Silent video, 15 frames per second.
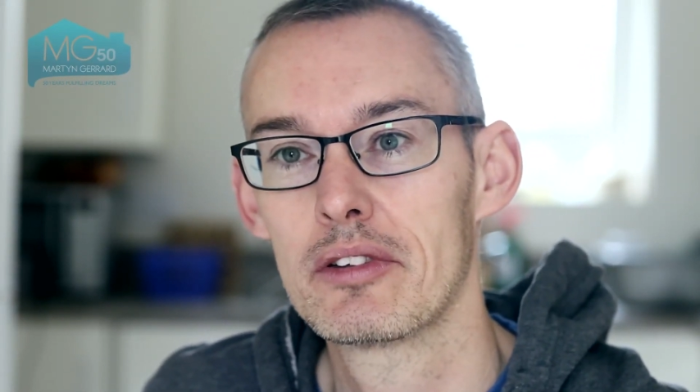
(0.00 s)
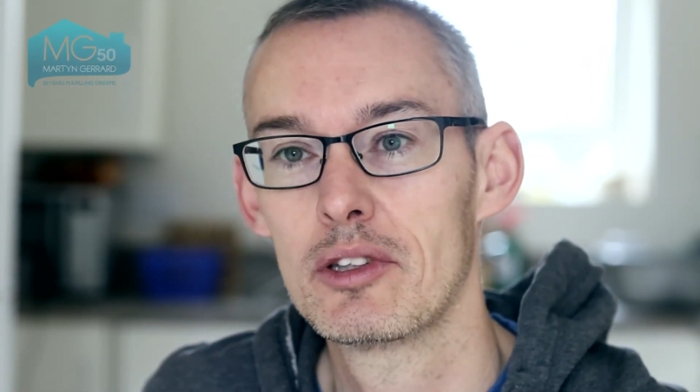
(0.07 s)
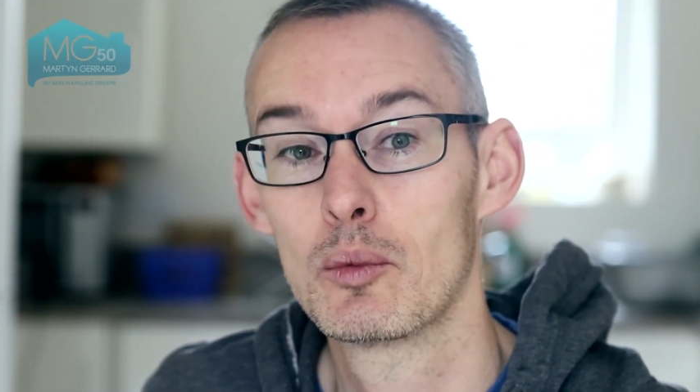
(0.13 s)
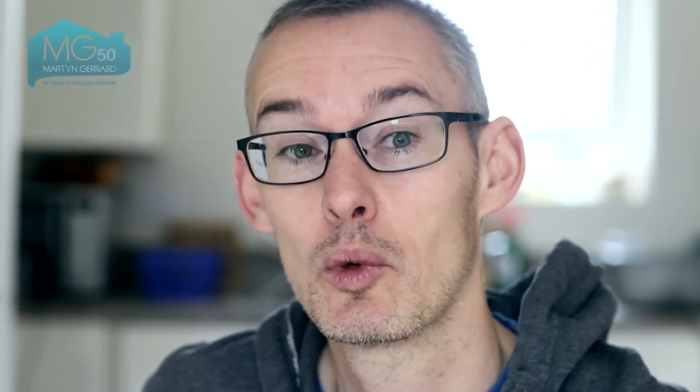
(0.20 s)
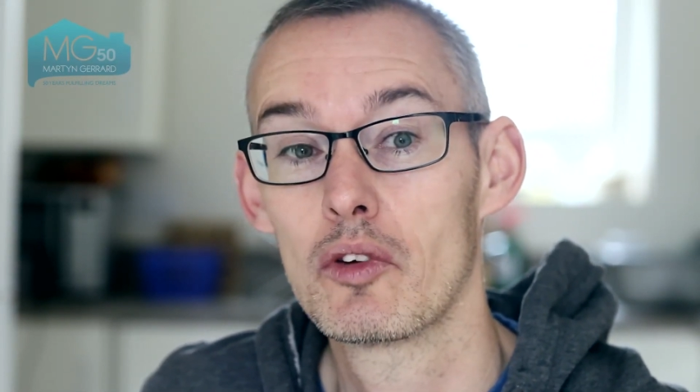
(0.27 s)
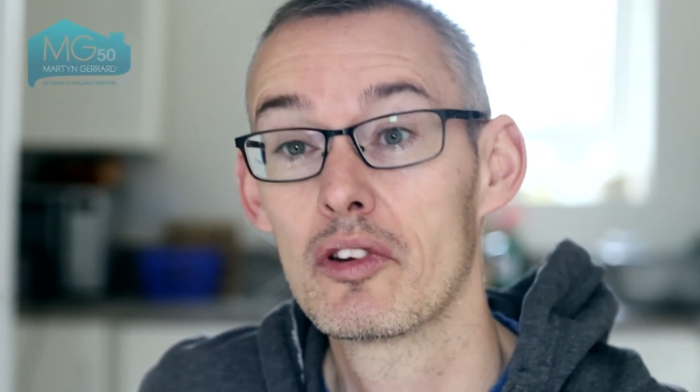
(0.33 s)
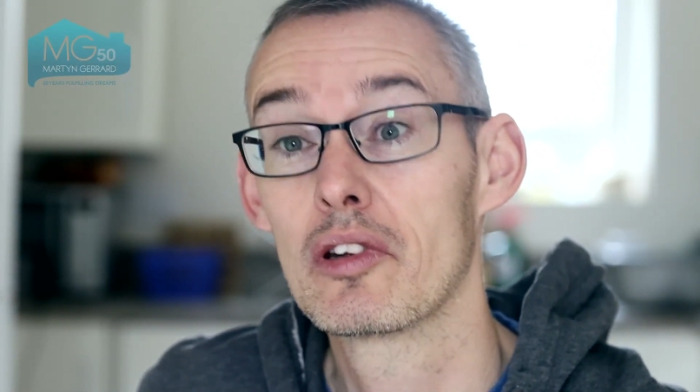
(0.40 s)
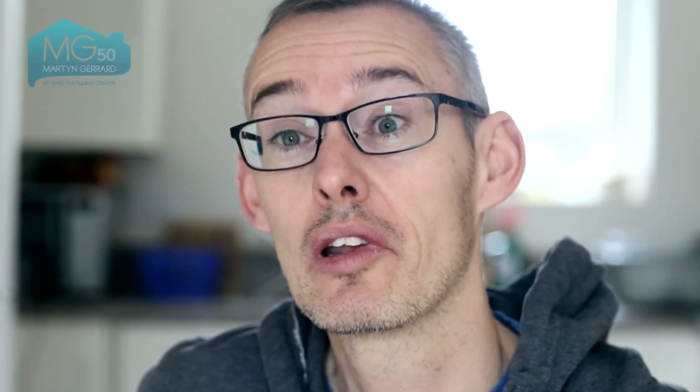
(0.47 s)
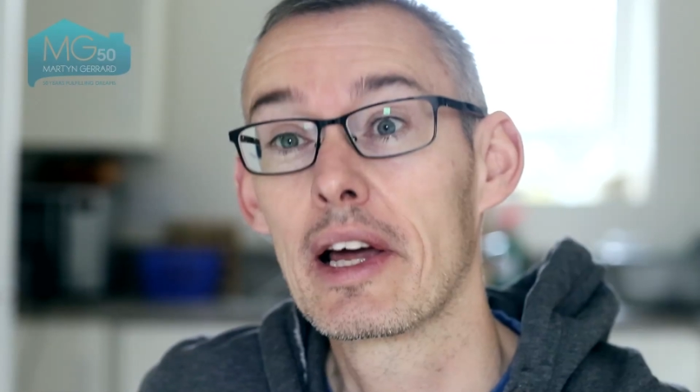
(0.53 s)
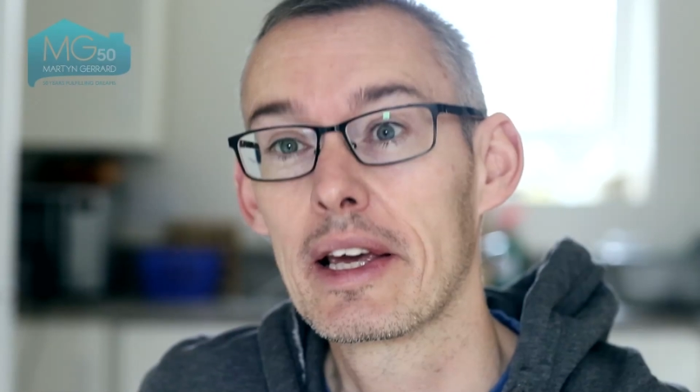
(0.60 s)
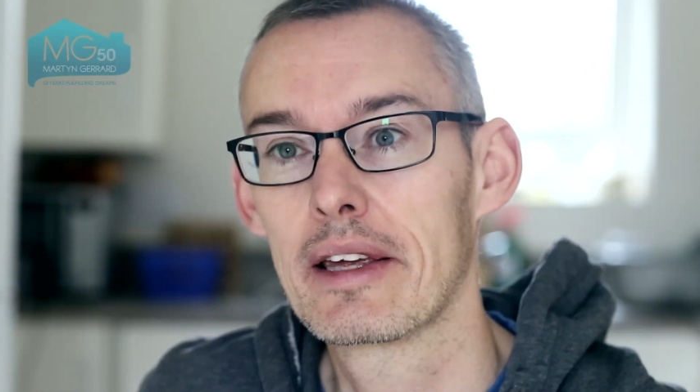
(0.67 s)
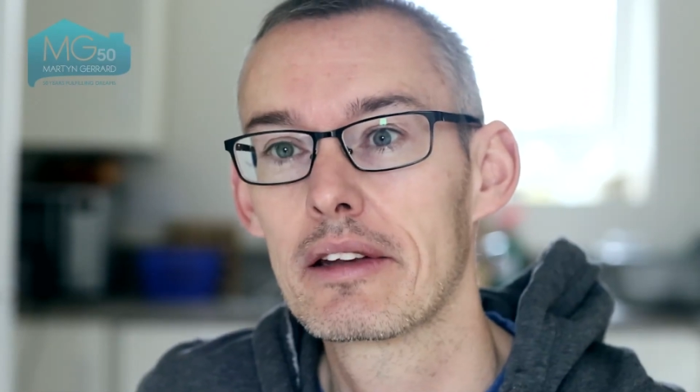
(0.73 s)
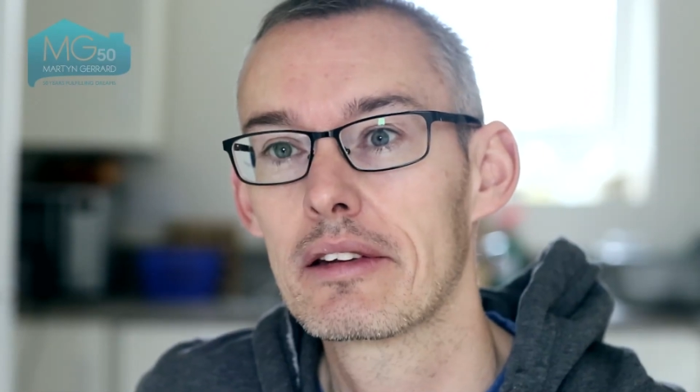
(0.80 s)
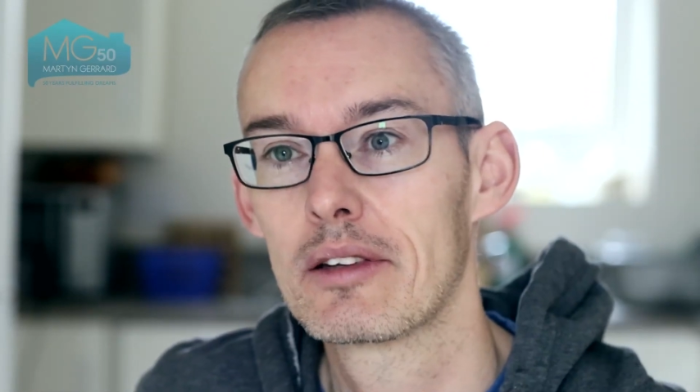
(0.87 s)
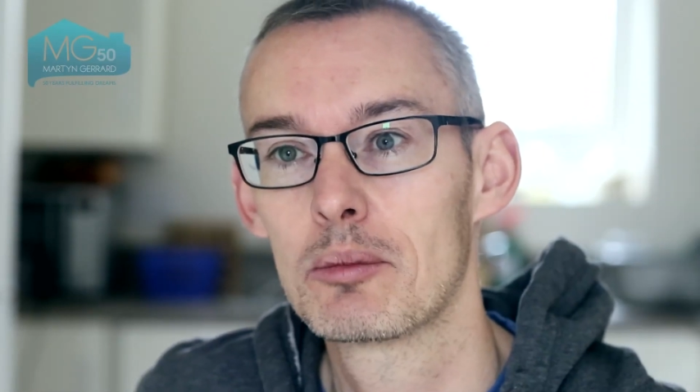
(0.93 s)
You want to
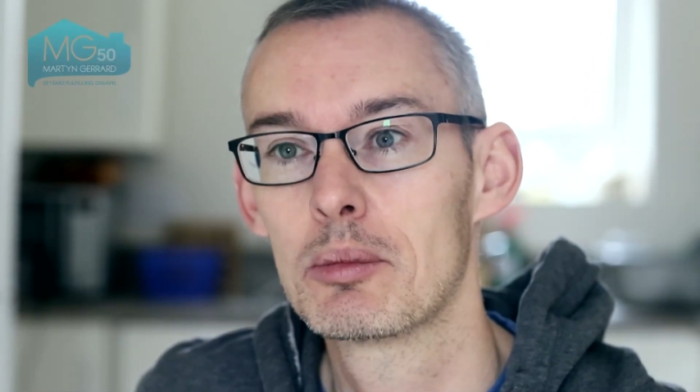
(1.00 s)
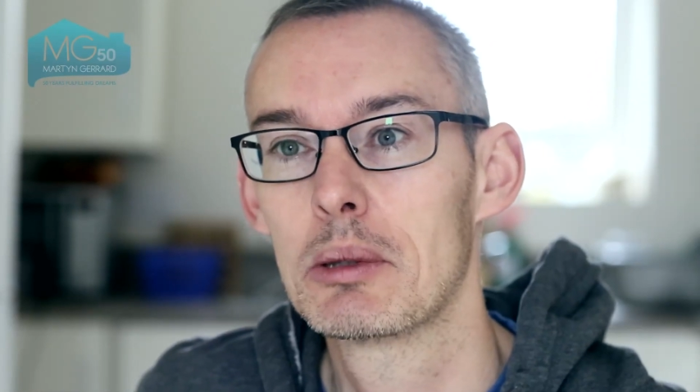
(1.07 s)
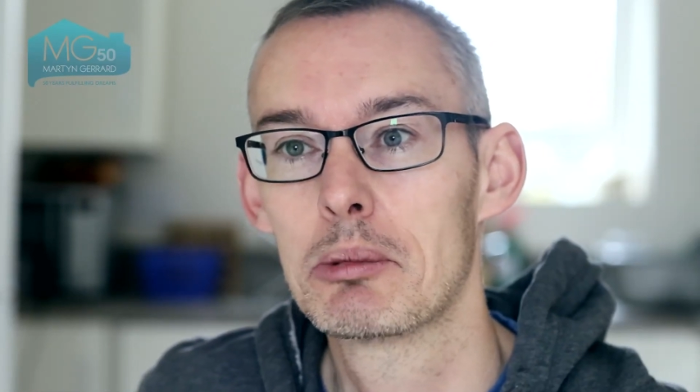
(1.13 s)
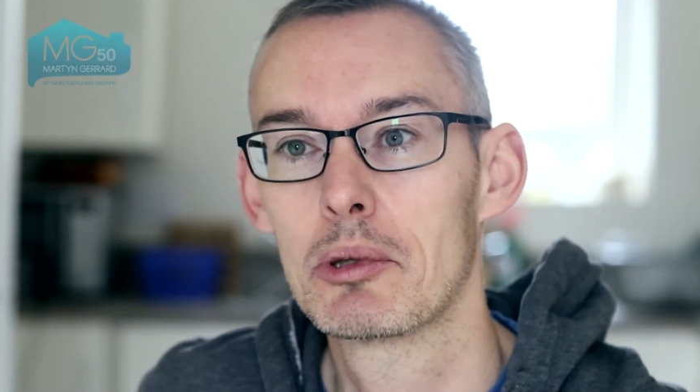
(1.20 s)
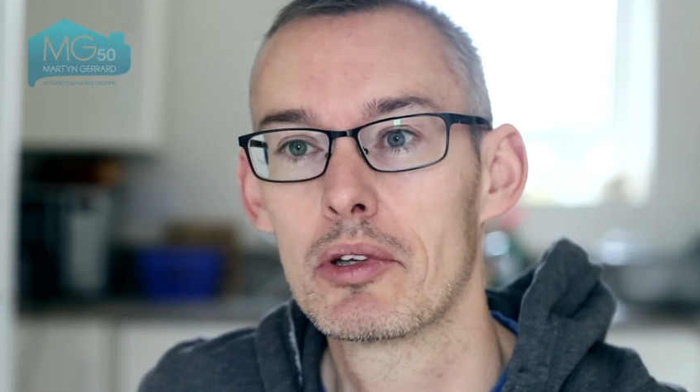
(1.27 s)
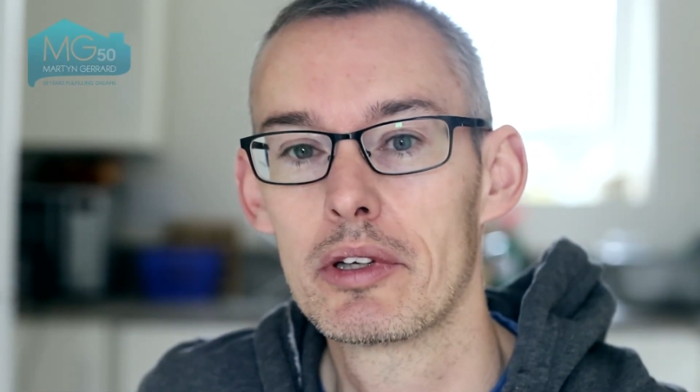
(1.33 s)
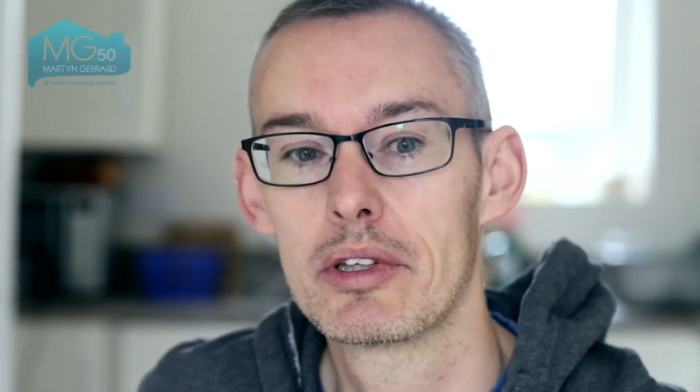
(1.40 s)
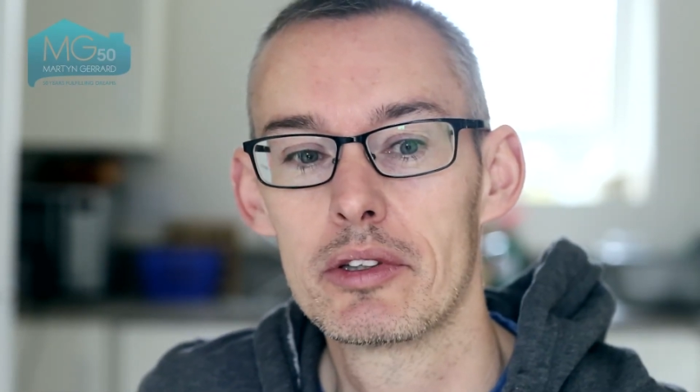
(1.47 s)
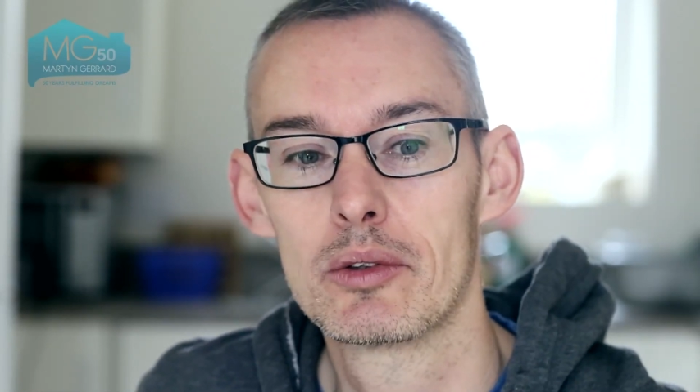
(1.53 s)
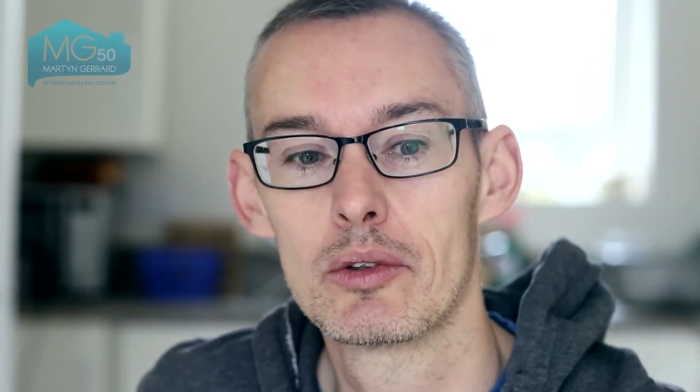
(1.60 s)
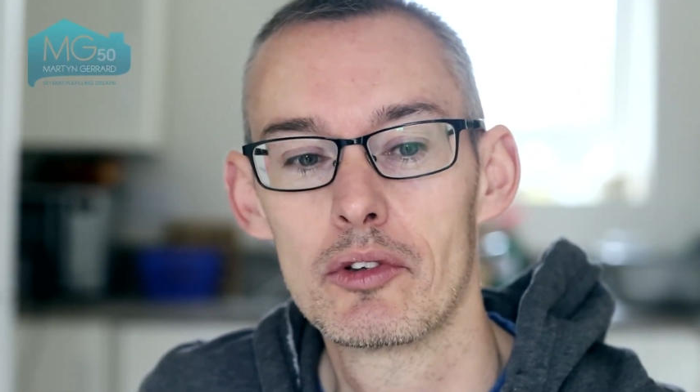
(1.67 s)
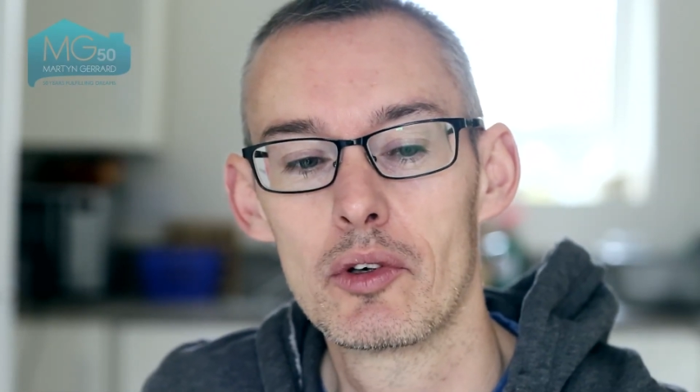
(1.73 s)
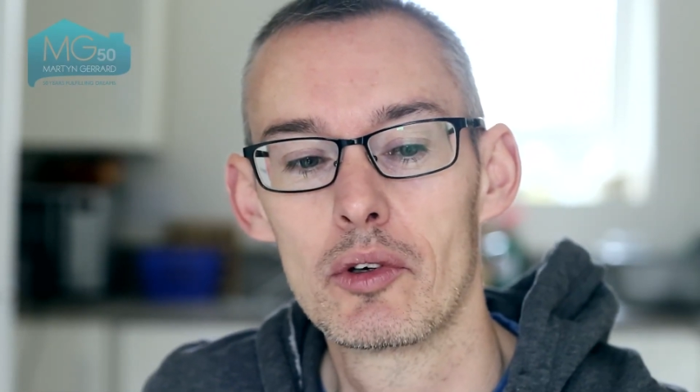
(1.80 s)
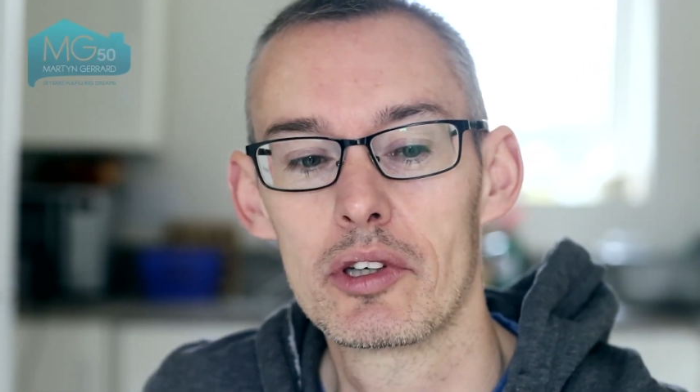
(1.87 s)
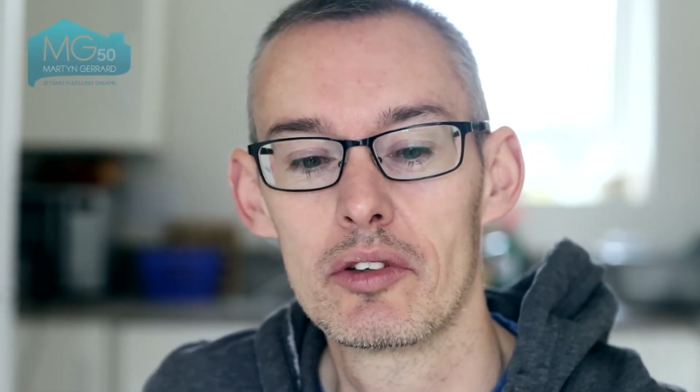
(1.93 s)
like the people that you're
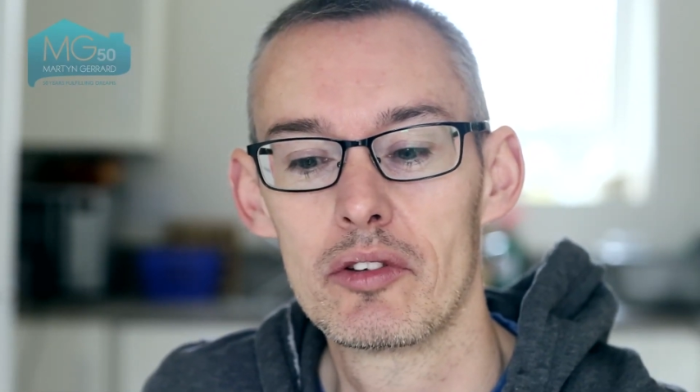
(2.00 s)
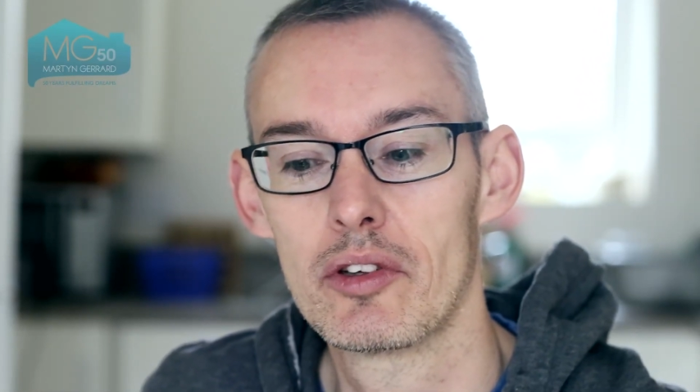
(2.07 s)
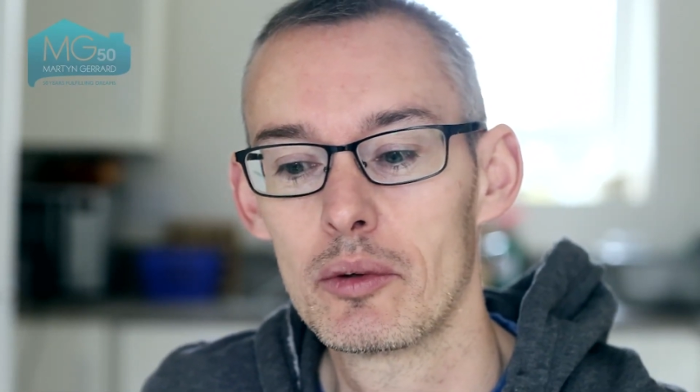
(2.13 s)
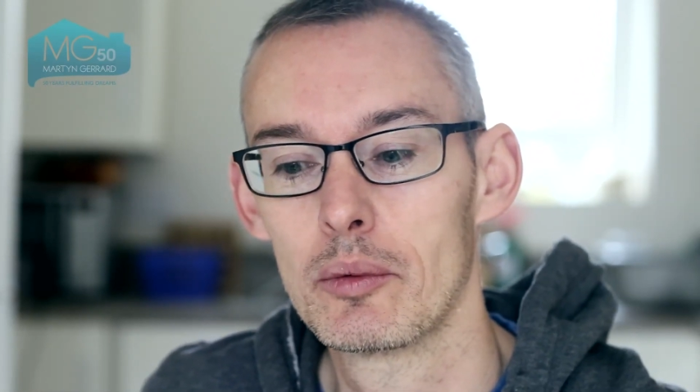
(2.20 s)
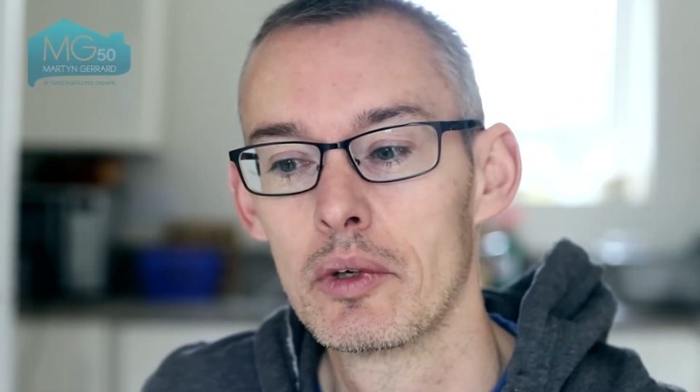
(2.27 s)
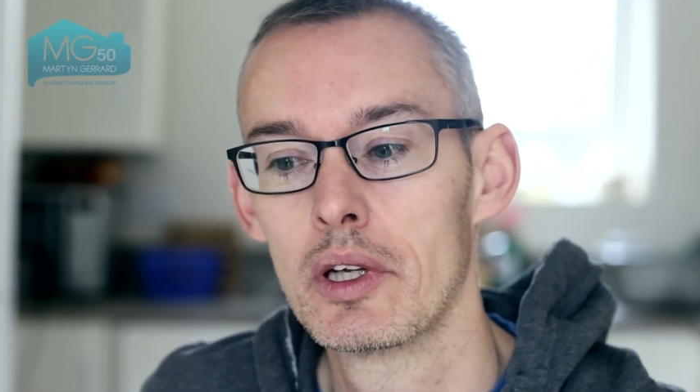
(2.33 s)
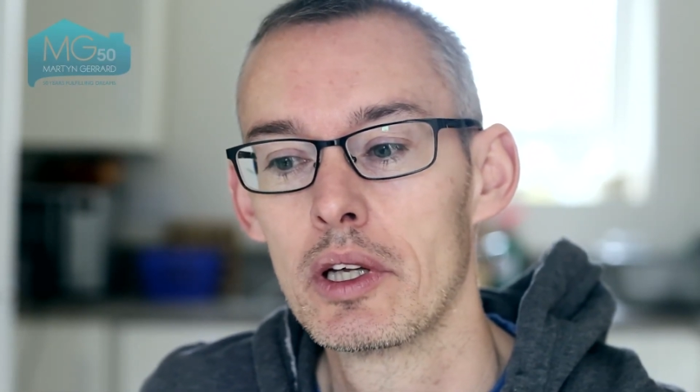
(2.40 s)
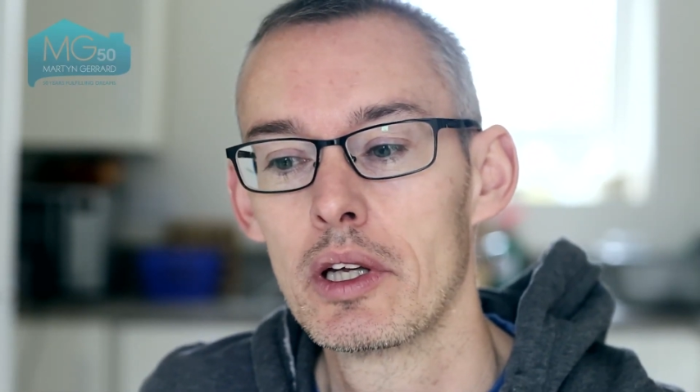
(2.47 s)
talking to.